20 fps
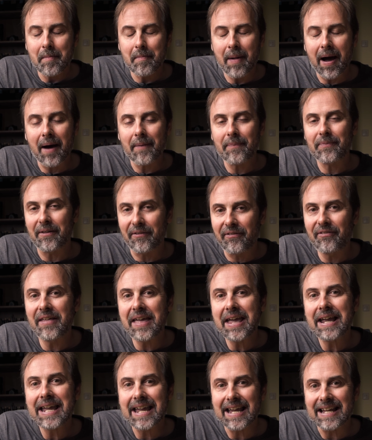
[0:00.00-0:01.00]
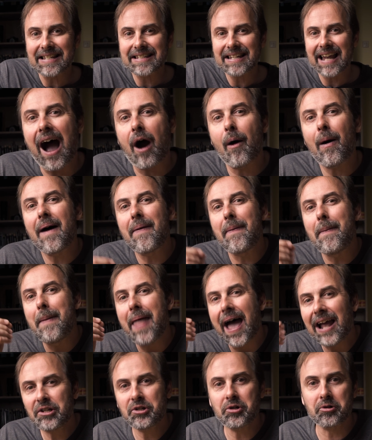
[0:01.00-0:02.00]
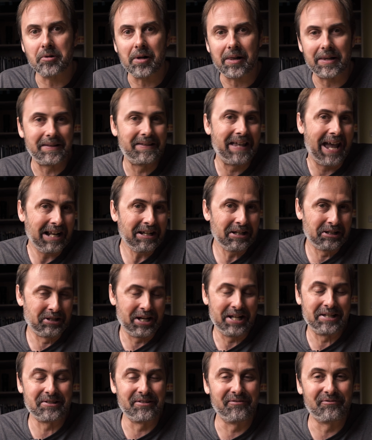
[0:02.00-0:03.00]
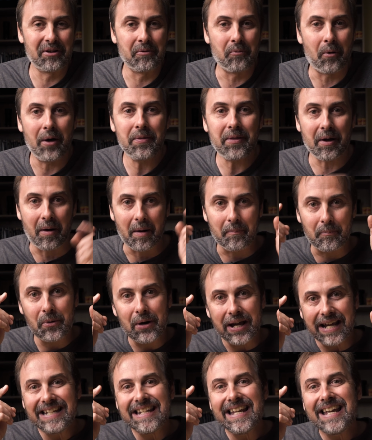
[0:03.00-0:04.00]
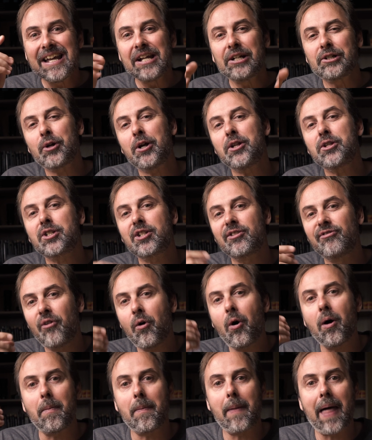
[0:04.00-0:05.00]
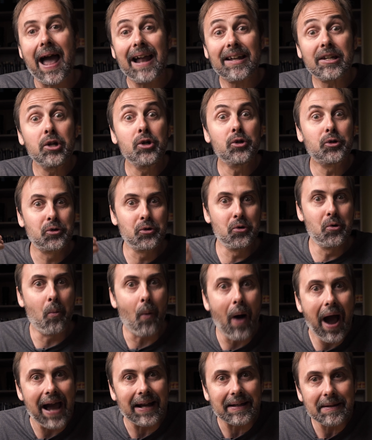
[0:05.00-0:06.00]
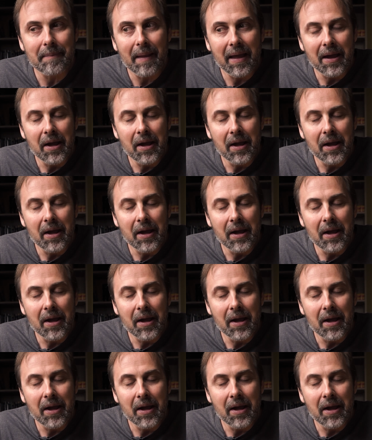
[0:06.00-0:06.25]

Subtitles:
But the thing is, our natural intelligence, if you want, our brain, transforms that to white.